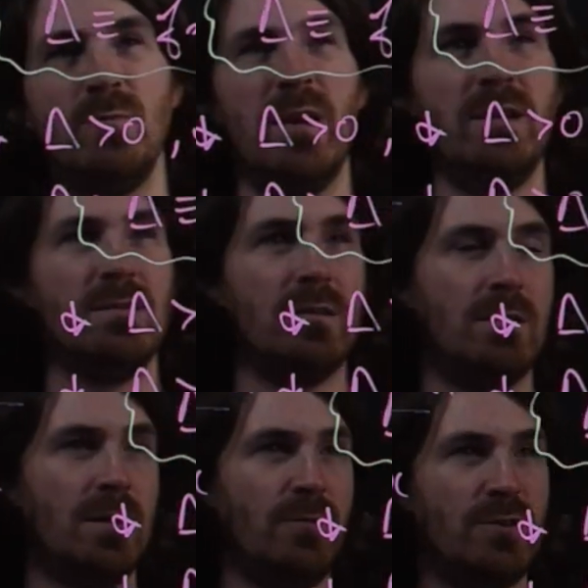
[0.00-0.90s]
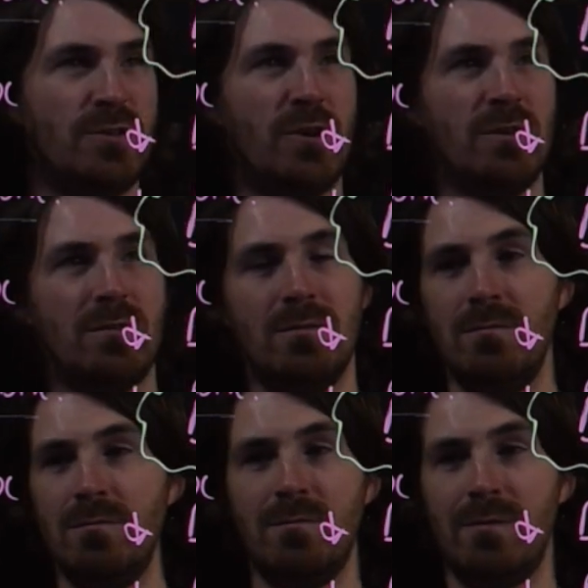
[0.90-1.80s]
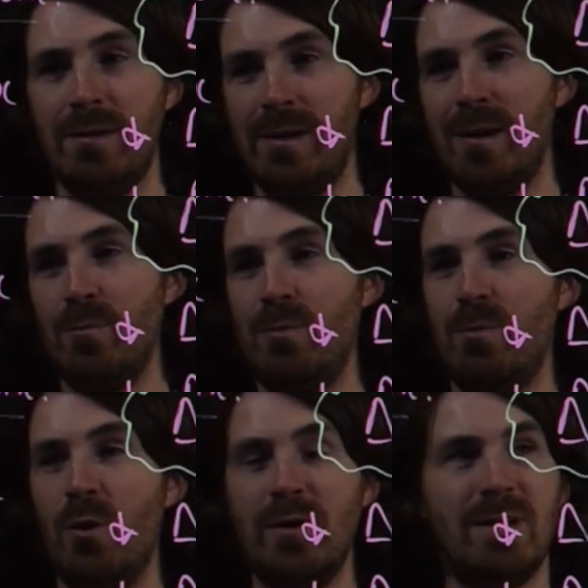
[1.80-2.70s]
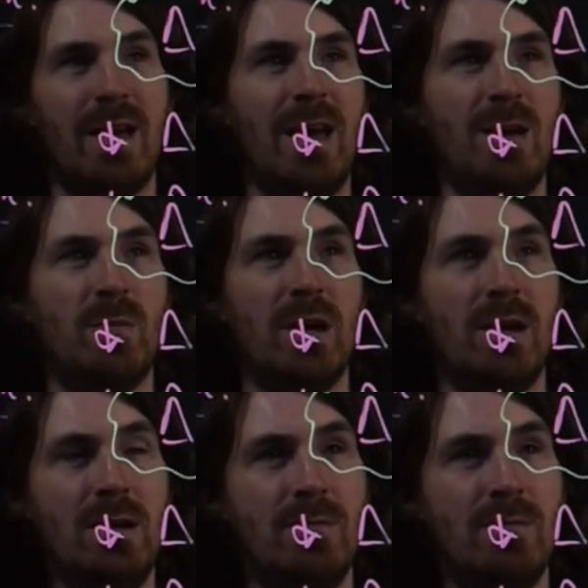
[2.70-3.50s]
means that if you start at point AB,